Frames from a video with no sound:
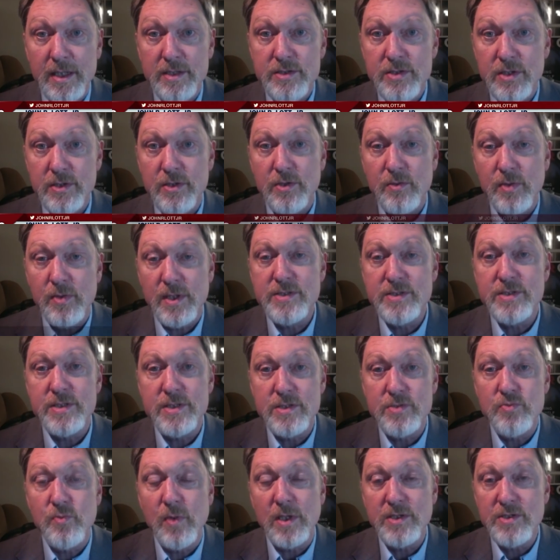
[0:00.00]
And so the question
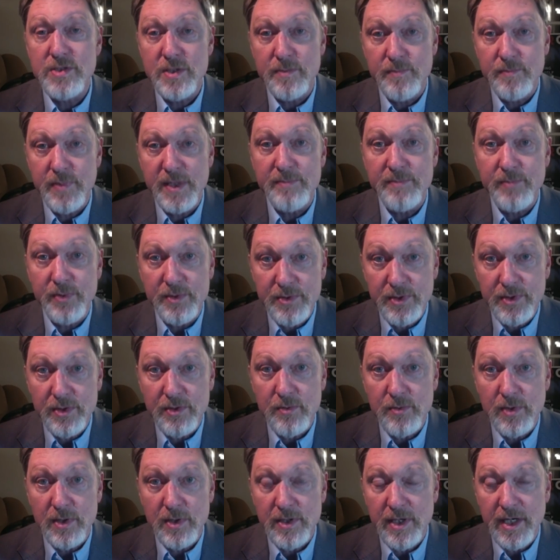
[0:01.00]
is, what should people
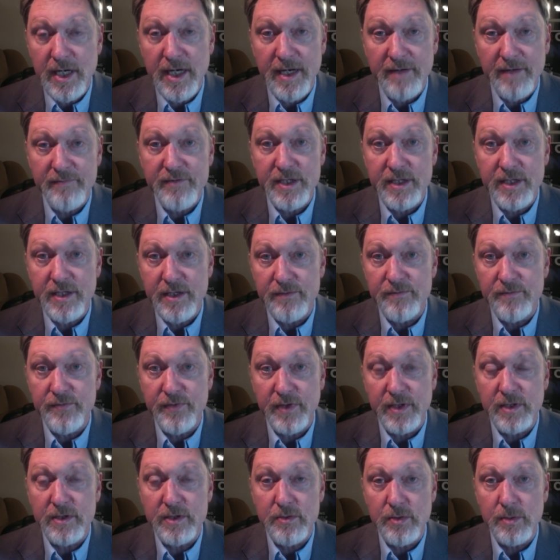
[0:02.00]
do when they're having to
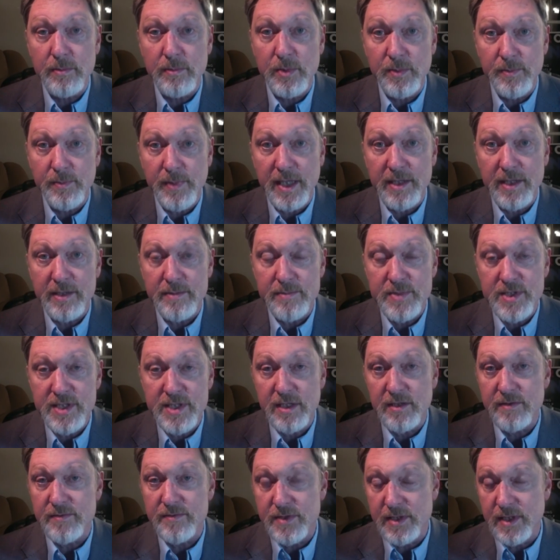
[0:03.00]
confront a criminal by
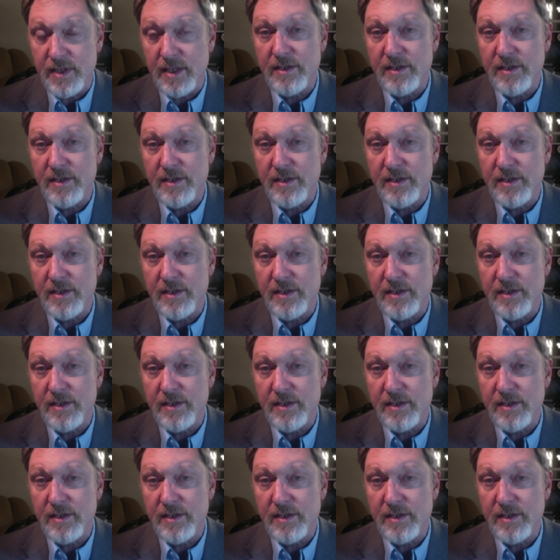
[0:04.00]
themselves?